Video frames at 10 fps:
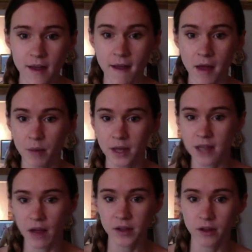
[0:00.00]
and by
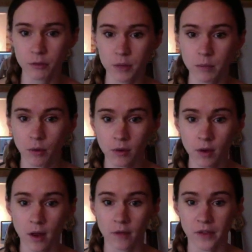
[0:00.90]
telling other people
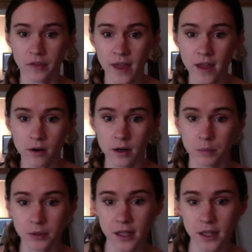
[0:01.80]
that they are complete